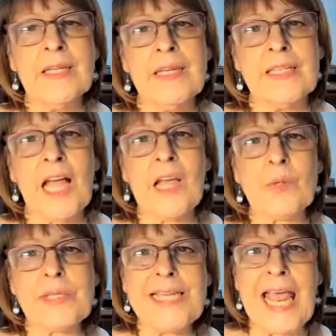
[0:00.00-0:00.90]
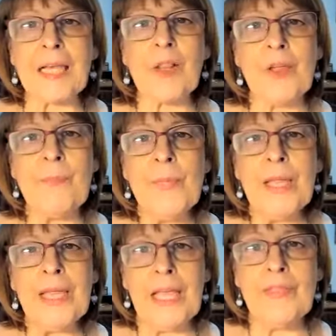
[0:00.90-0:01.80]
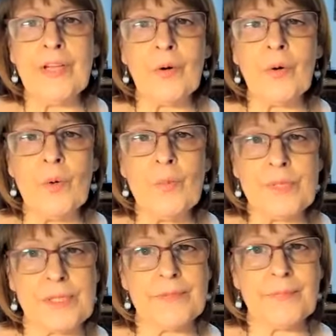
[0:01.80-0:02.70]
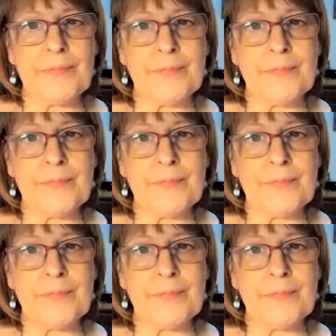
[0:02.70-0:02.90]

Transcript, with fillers: and I will settle them in their homes